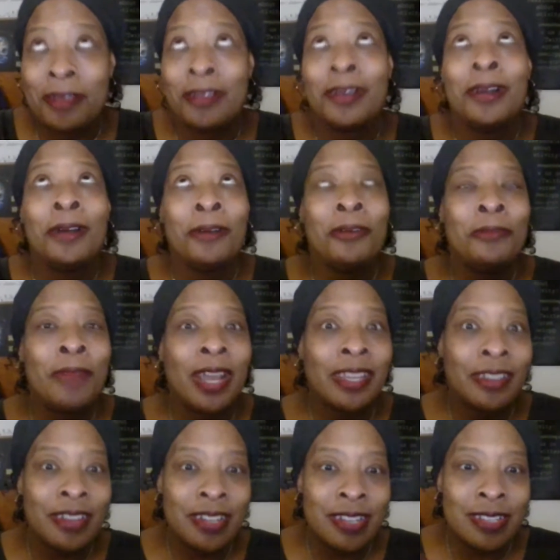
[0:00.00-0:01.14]
Oh my
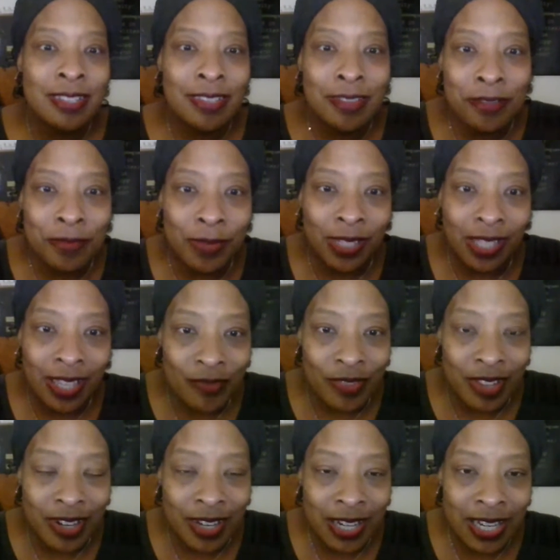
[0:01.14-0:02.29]
goodness, can you believe
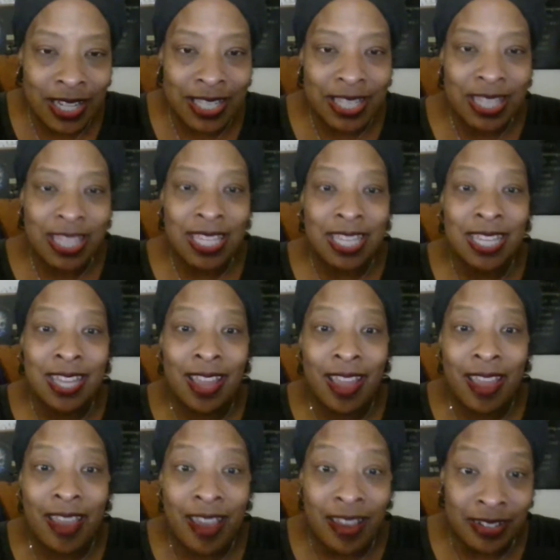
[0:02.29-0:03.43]
that it is the
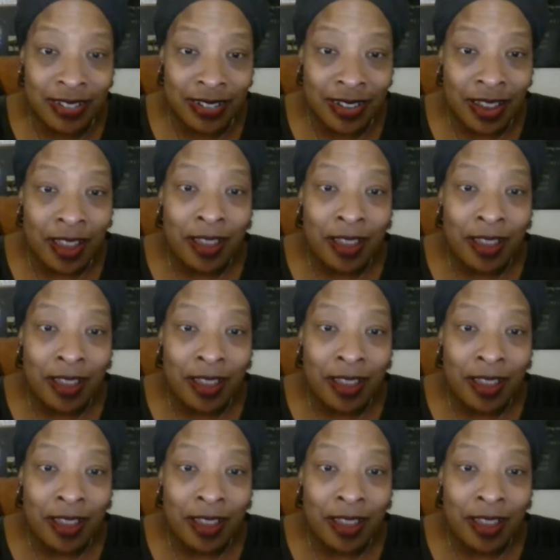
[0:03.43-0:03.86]
end